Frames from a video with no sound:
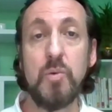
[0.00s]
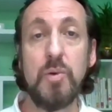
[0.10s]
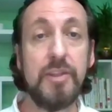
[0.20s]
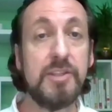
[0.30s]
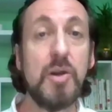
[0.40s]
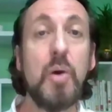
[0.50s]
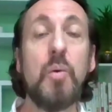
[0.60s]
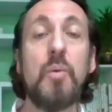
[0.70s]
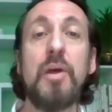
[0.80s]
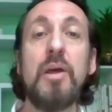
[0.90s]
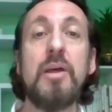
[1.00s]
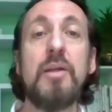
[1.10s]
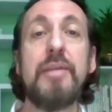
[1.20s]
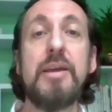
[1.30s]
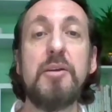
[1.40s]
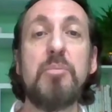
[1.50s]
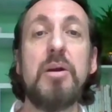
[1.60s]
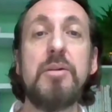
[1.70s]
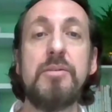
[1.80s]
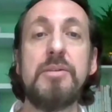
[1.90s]
or the tone that your
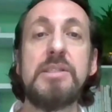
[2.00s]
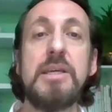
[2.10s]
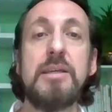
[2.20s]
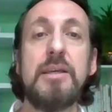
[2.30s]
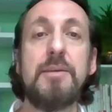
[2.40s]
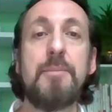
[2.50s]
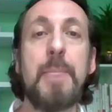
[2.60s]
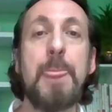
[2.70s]
partner is taking,